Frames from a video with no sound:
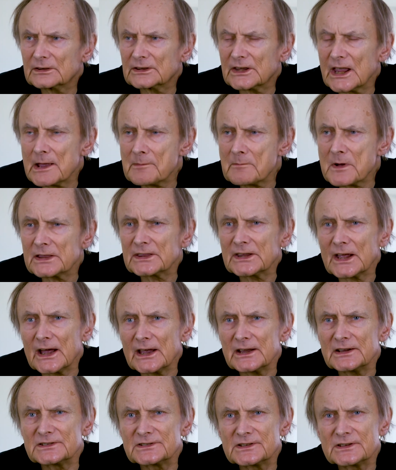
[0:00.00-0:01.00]

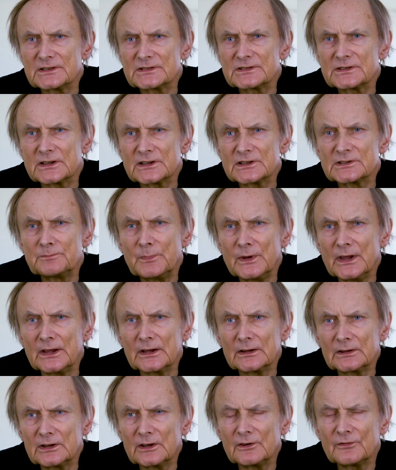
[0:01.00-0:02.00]
thematizes as
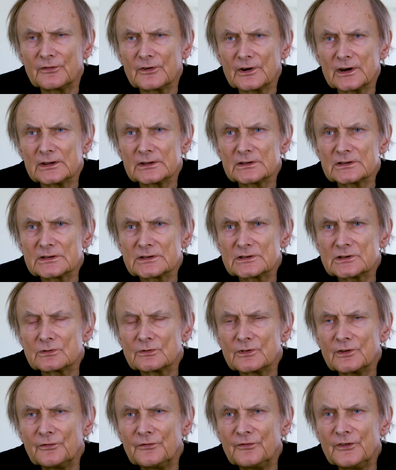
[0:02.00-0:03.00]
being different. So
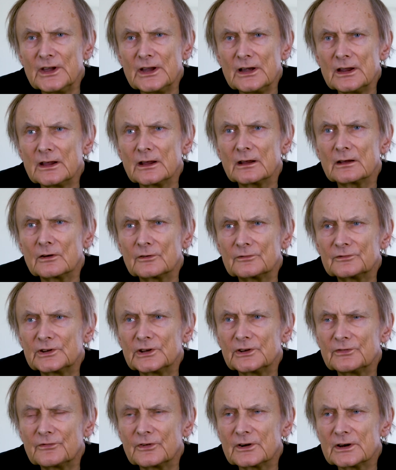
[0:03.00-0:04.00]
the feeling of
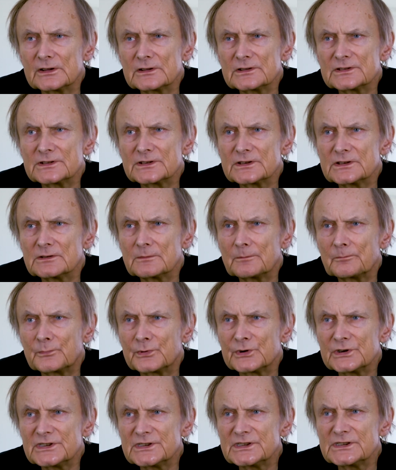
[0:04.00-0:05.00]
difference
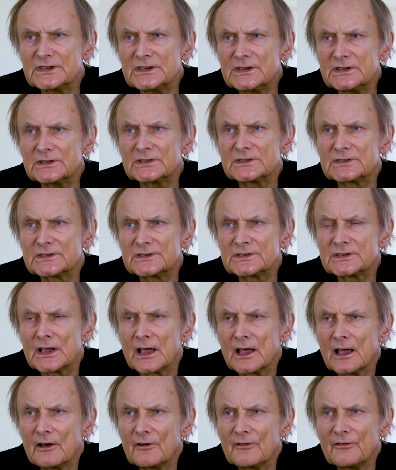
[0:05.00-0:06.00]
precedes
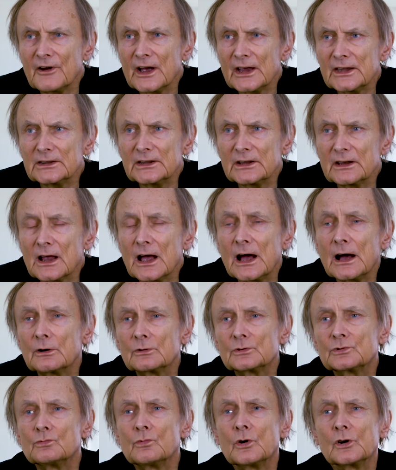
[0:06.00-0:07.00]
finding
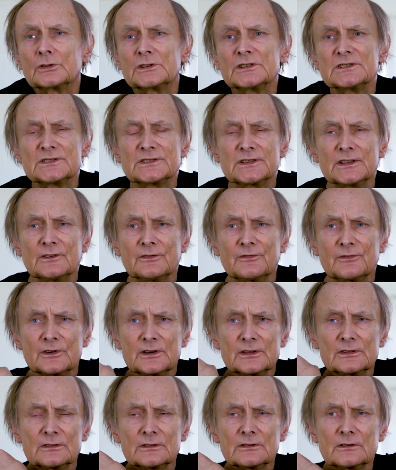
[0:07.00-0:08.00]
out what is
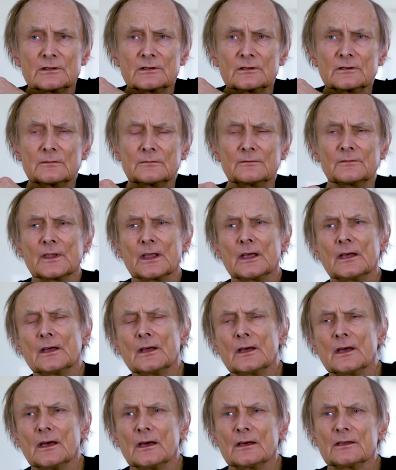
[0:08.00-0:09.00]
different.
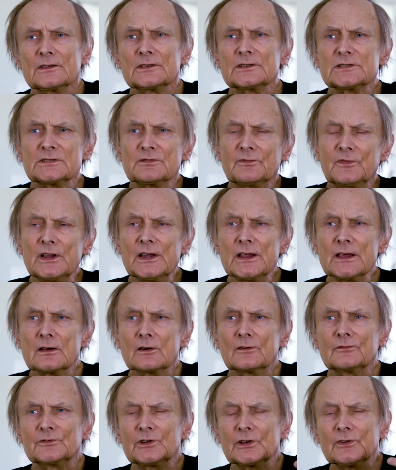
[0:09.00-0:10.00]
This feeling
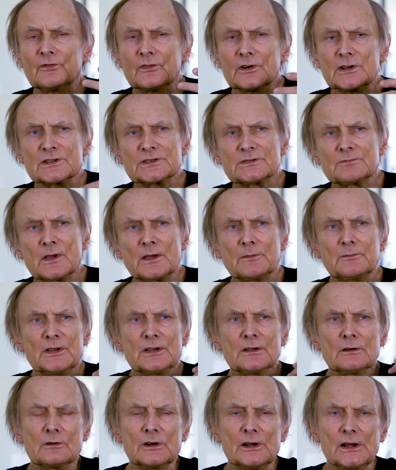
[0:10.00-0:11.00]
of difference may
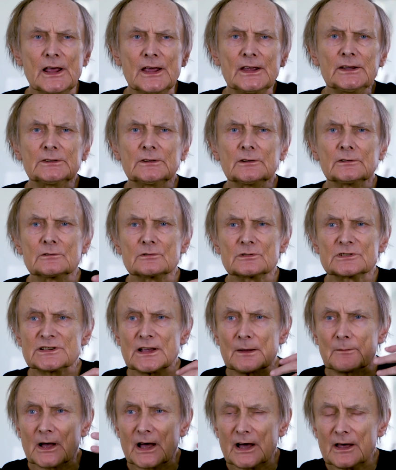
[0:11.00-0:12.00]
be related to
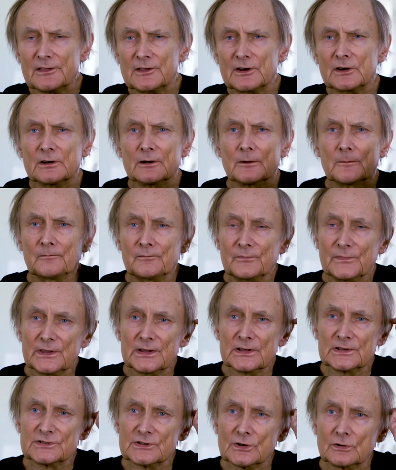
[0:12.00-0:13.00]
some other
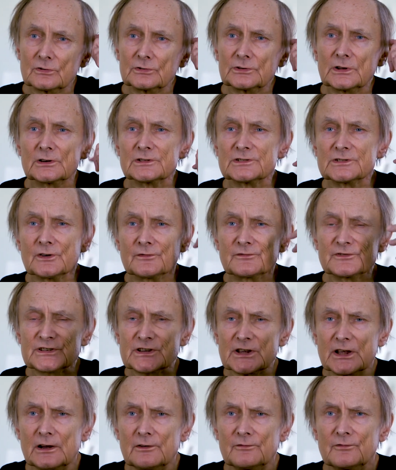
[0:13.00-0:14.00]
disorders of
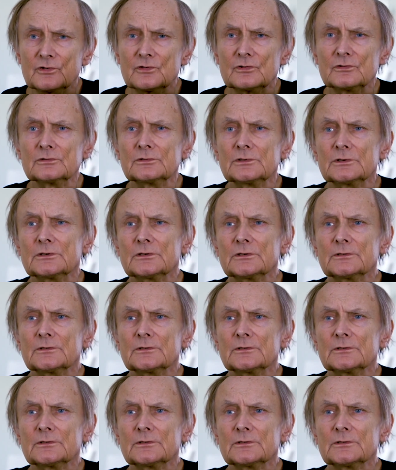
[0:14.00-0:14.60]
selfhood,